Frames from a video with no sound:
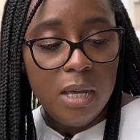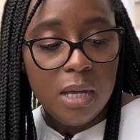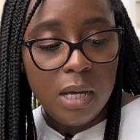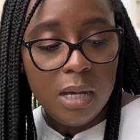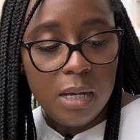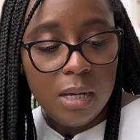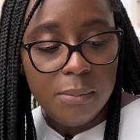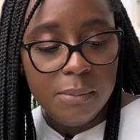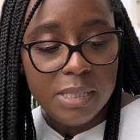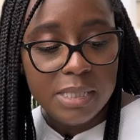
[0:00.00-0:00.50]

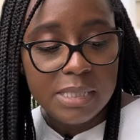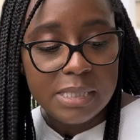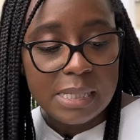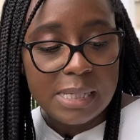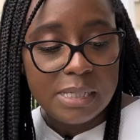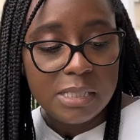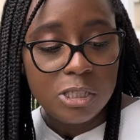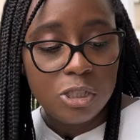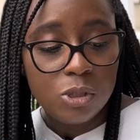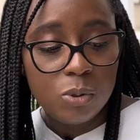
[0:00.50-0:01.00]
It
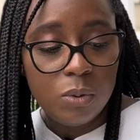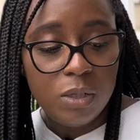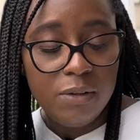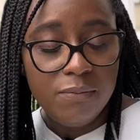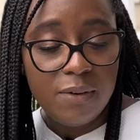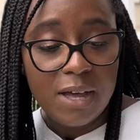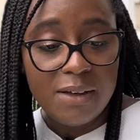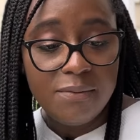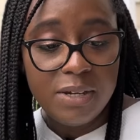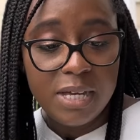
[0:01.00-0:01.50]
takes
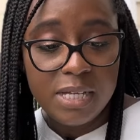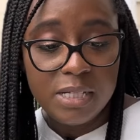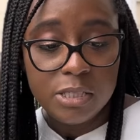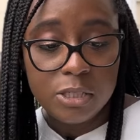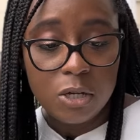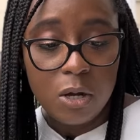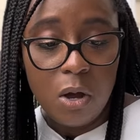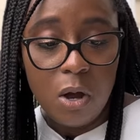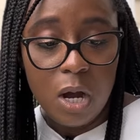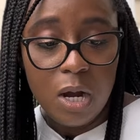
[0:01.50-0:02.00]
25 days to
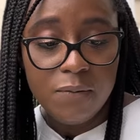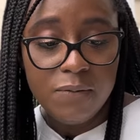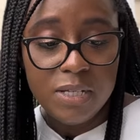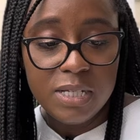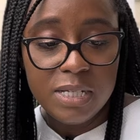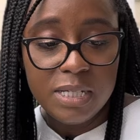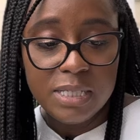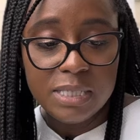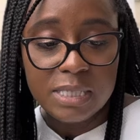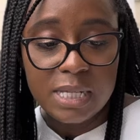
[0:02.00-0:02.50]

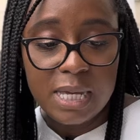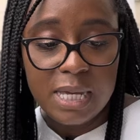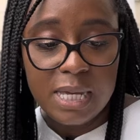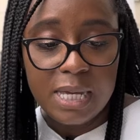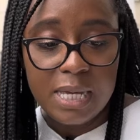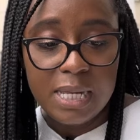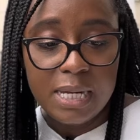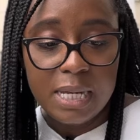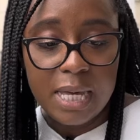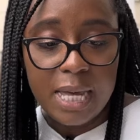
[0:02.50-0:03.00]
harvest
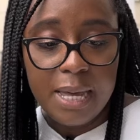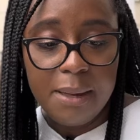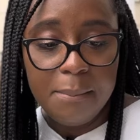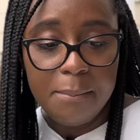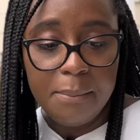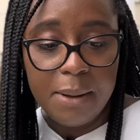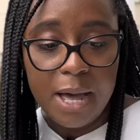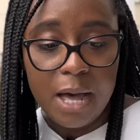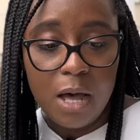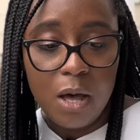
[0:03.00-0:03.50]
and
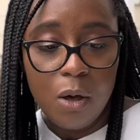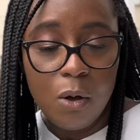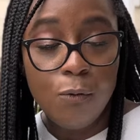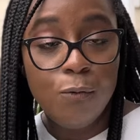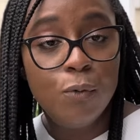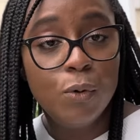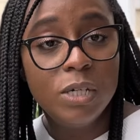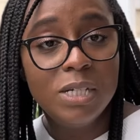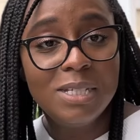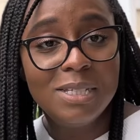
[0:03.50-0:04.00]
about
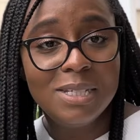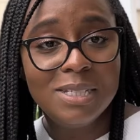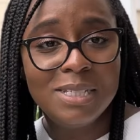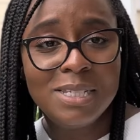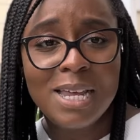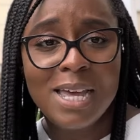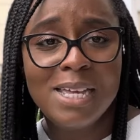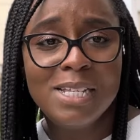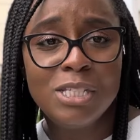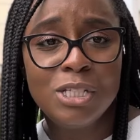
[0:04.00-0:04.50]
4 to 6
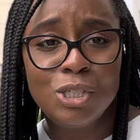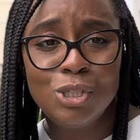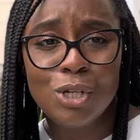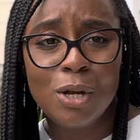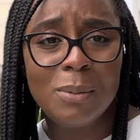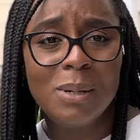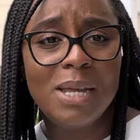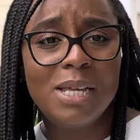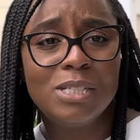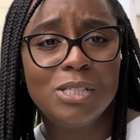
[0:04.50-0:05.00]
days to
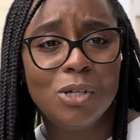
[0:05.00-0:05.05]
germinate.